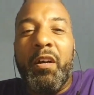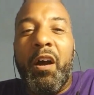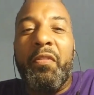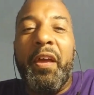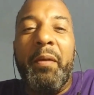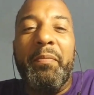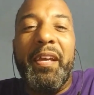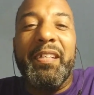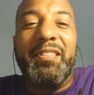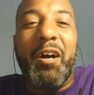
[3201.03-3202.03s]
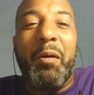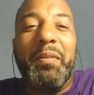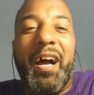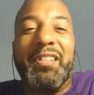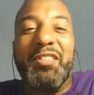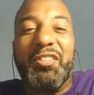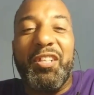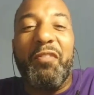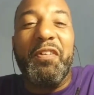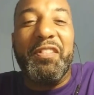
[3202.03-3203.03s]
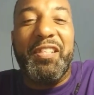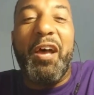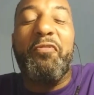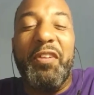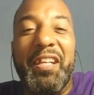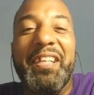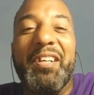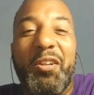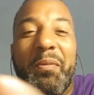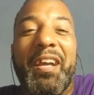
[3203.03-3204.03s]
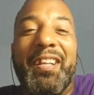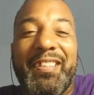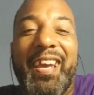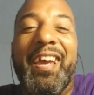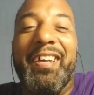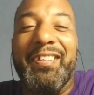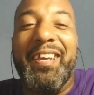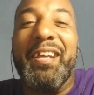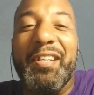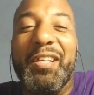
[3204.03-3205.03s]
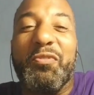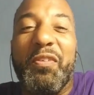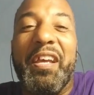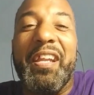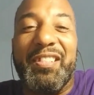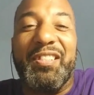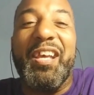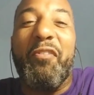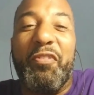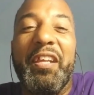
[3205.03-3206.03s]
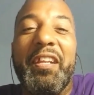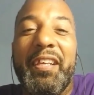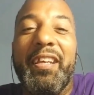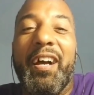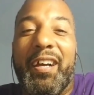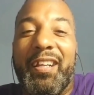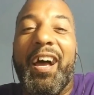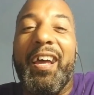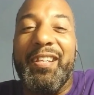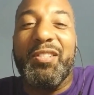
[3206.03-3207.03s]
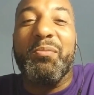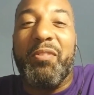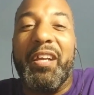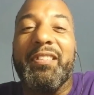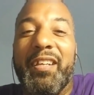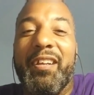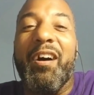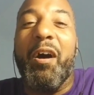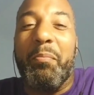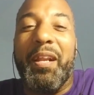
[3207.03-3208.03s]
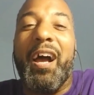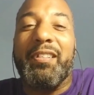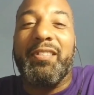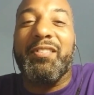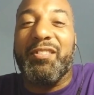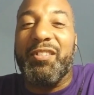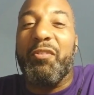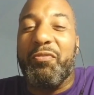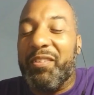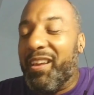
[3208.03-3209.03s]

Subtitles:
Other NBA obnoxious stuff is definitely going to be, yeah, Knicks fan. That's definitely a Clydeism right there. Obnoxious stuff.